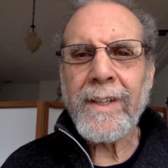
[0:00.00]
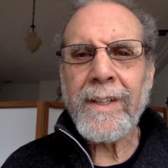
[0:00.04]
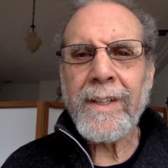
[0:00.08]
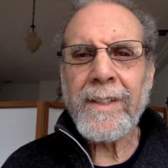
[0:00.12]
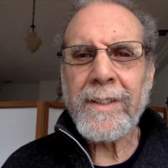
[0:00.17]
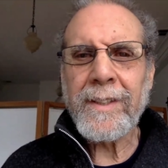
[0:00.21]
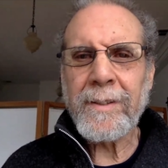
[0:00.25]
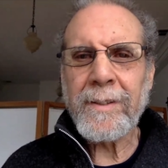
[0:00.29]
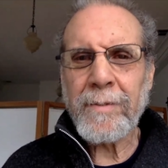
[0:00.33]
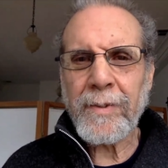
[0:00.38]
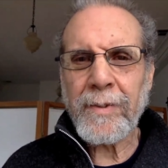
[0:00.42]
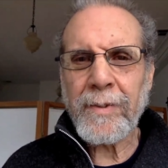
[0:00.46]

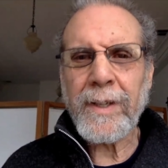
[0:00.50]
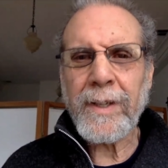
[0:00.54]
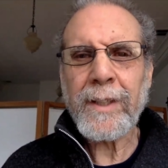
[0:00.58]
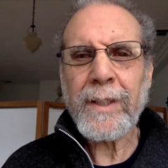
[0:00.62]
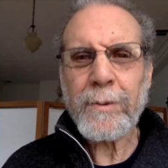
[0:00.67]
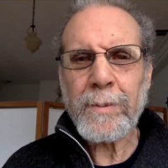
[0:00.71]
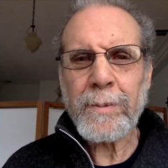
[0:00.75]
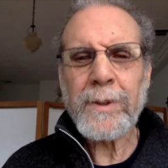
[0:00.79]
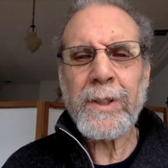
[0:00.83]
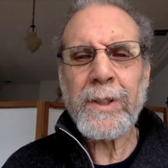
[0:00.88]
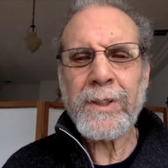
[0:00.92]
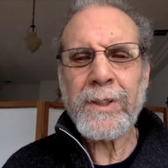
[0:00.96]
And in
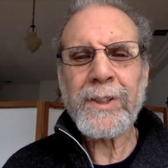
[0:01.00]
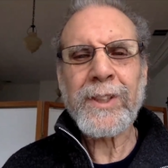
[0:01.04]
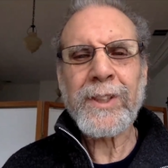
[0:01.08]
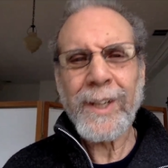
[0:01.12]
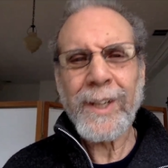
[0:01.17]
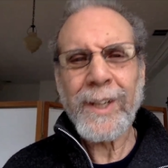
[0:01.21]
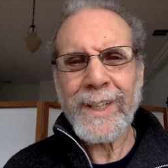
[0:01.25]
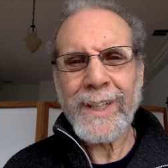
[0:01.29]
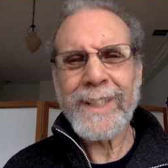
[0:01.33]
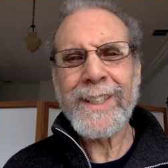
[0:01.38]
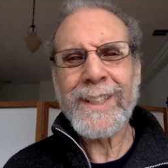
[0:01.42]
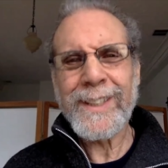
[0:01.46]
fact, Richie
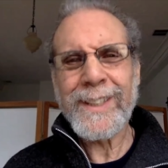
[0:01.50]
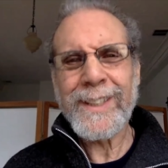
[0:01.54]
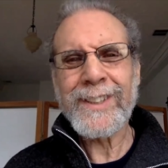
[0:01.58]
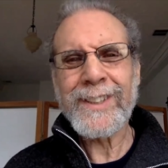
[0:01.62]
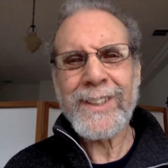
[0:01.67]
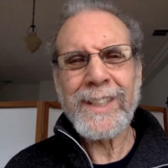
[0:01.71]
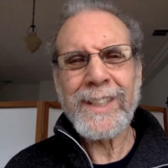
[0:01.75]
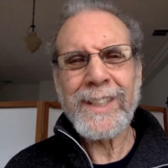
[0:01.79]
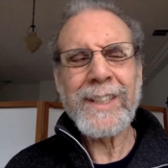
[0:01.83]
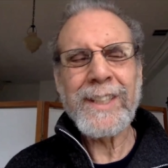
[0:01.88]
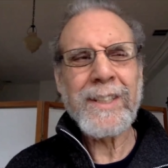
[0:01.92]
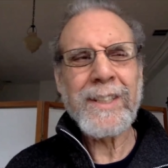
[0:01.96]
started to
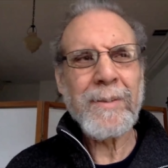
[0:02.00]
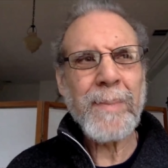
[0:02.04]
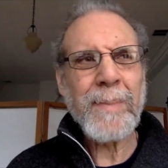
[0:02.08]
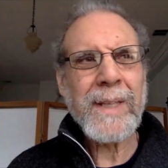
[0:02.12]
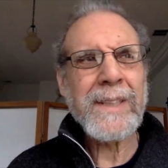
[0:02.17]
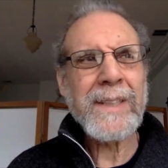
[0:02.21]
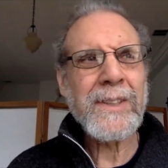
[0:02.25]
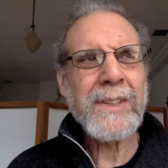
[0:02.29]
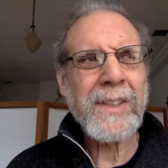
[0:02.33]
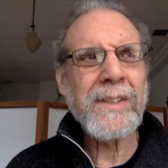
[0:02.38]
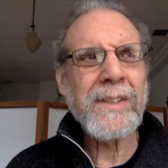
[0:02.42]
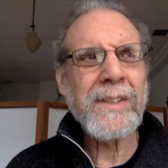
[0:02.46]
study
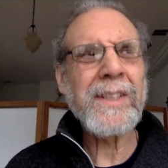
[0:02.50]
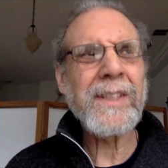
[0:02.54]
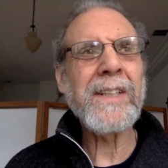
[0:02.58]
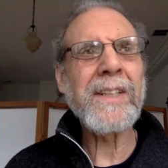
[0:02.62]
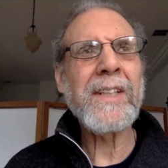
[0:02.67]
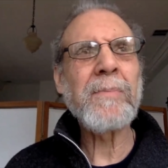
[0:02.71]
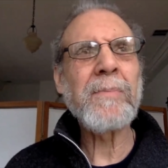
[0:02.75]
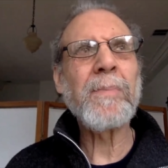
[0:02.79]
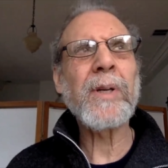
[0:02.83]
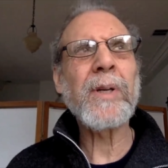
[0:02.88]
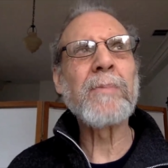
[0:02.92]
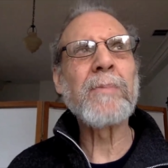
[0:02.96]
compassion. I
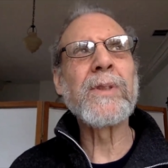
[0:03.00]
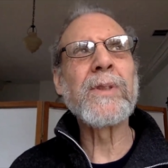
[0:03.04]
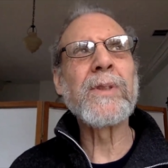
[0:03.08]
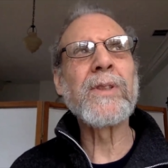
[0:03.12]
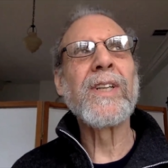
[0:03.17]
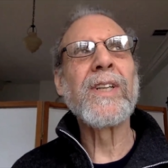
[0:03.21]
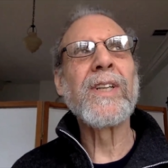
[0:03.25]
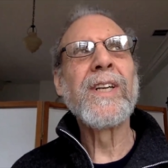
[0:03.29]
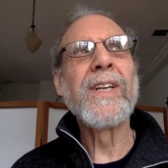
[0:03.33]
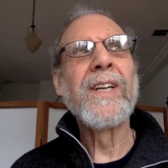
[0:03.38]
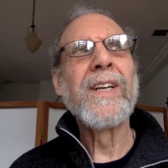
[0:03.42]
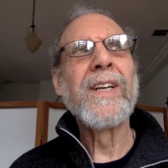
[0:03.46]
think he
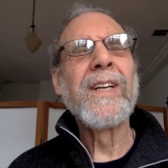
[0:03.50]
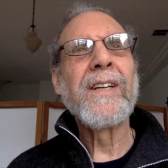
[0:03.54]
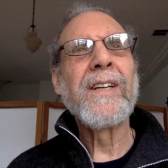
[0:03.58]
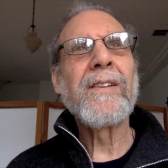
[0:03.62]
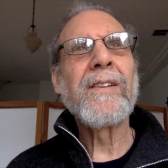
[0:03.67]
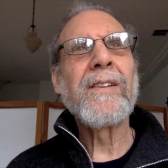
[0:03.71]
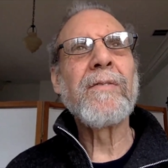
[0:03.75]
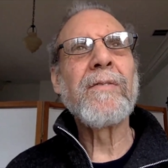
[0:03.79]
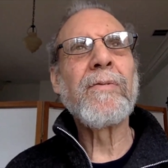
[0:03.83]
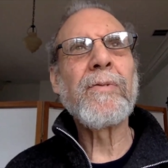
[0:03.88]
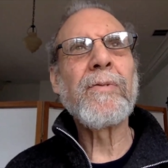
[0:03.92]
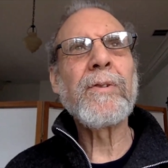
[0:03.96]
published
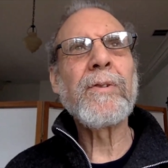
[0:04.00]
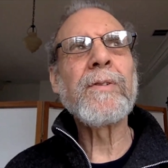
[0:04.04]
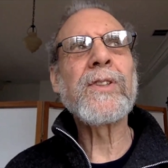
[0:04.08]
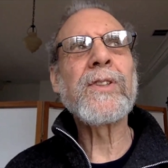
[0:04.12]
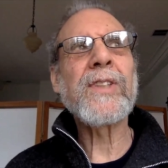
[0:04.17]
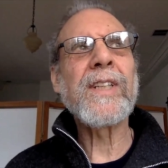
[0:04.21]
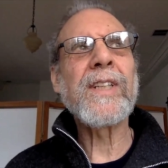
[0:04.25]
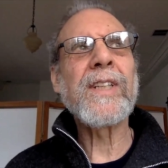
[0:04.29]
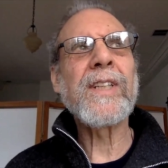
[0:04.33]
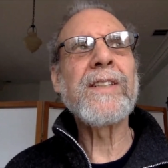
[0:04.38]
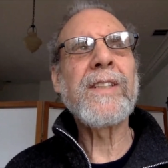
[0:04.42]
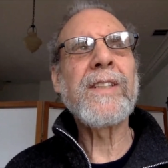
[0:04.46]
the
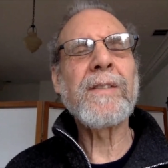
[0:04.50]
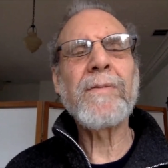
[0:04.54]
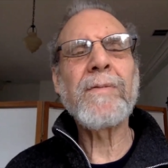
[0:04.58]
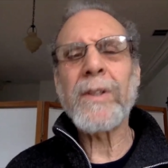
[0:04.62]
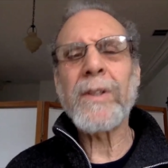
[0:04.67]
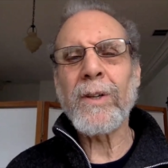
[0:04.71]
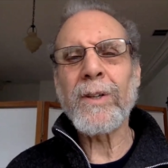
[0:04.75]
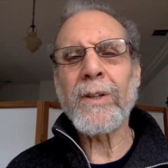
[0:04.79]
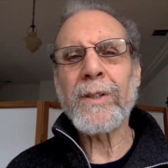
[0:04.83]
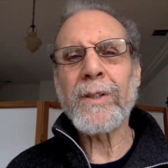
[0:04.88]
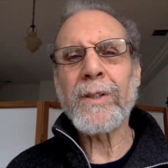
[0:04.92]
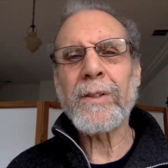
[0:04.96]
first
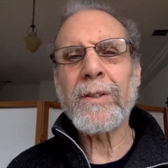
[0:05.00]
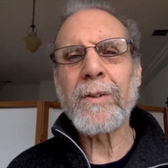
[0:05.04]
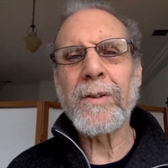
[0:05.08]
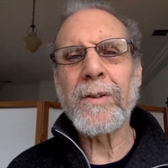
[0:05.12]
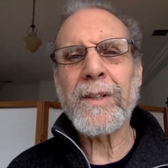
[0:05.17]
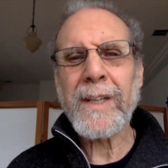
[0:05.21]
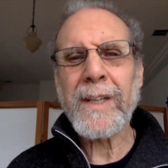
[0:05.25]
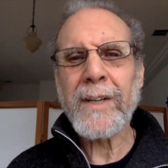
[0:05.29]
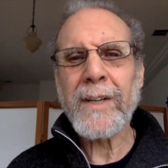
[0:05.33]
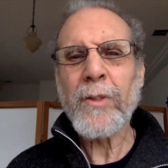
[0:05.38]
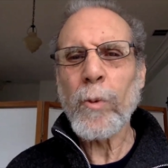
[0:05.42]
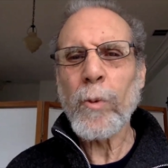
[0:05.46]
scientific article
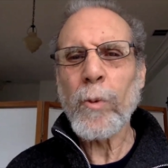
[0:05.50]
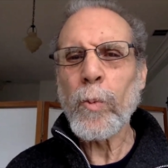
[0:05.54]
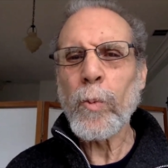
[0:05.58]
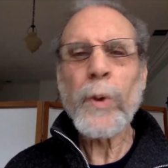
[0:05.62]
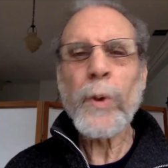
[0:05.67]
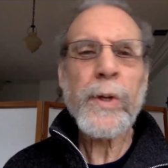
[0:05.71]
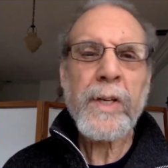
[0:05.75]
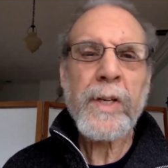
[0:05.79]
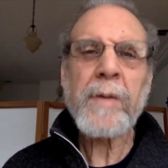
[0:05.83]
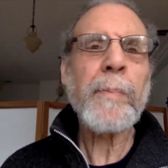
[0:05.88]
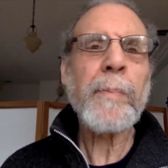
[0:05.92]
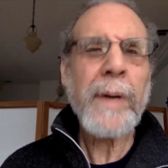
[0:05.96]
that had the
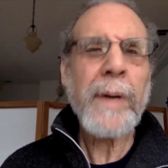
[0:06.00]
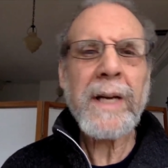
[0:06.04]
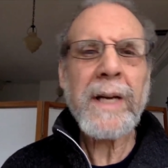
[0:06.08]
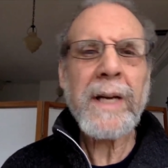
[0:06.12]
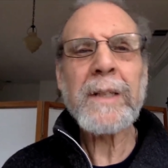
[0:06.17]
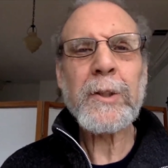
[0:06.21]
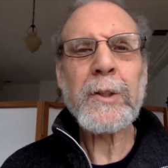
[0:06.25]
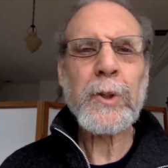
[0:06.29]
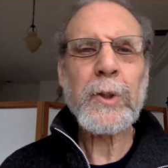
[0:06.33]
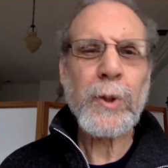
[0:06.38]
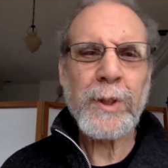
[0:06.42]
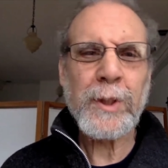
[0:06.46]
word
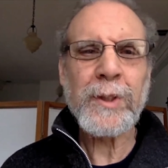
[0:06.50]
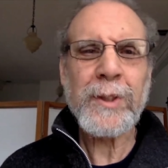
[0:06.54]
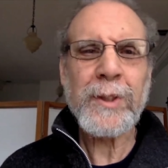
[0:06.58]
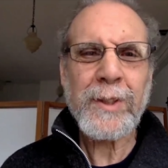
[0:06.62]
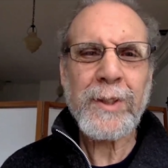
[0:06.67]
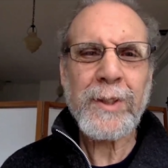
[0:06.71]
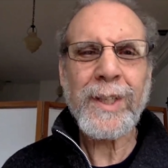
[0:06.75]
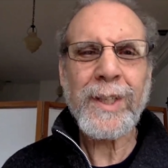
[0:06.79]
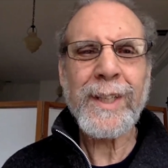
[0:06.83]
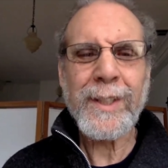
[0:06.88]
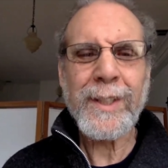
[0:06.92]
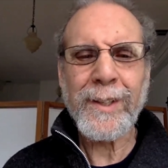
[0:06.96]
compassion in
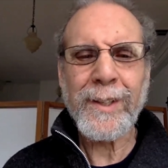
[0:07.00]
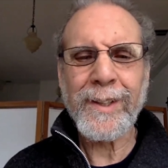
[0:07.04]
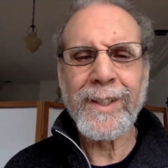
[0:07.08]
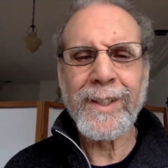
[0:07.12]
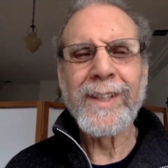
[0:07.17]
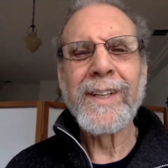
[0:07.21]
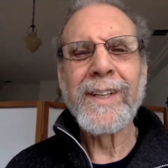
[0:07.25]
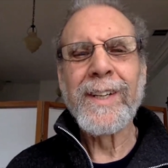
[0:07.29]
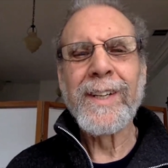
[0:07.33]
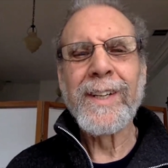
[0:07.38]
the title.